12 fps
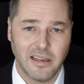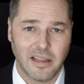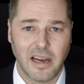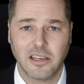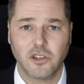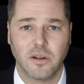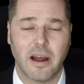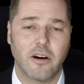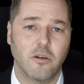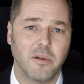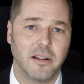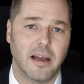actual
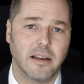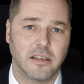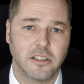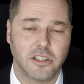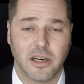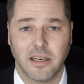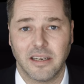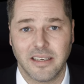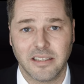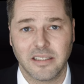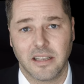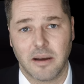arable land in China
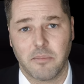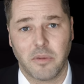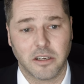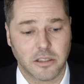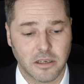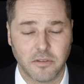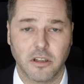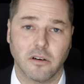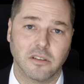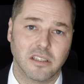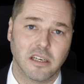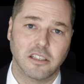isn't that much, even though
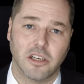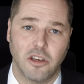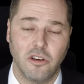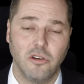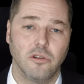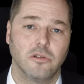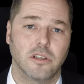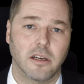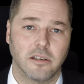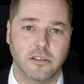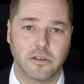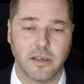it's such a huge
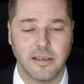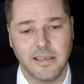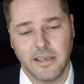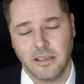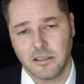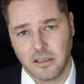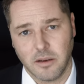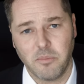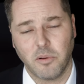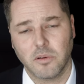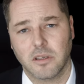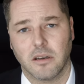country. So they
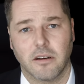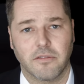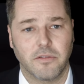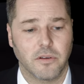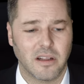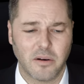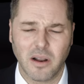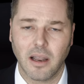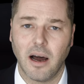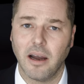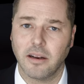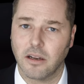import a lot of food, they
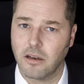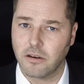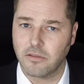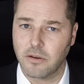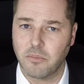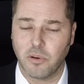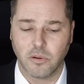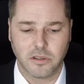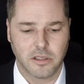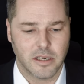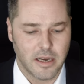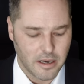rely on a lot of
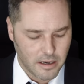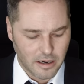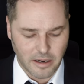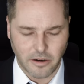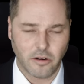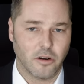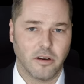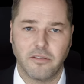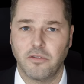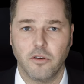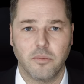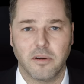imports. Not only
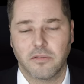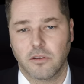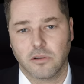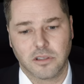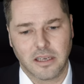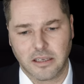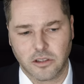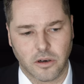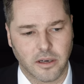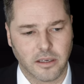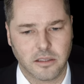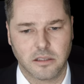food, but of course
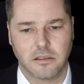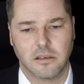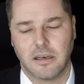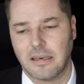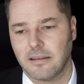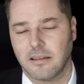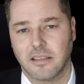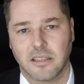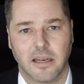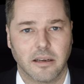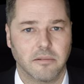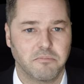electronics, things
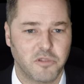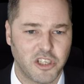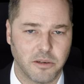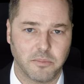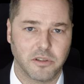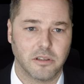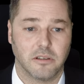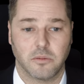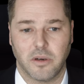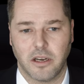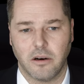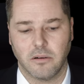like chips, as
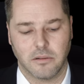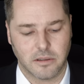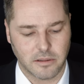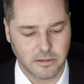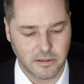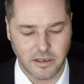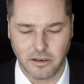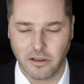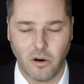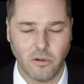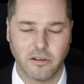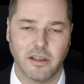we know. The
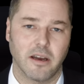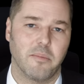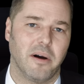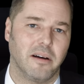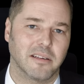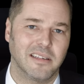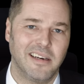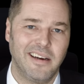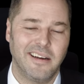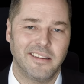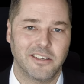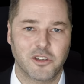whole thing about
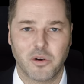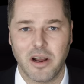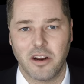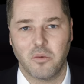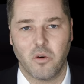the trade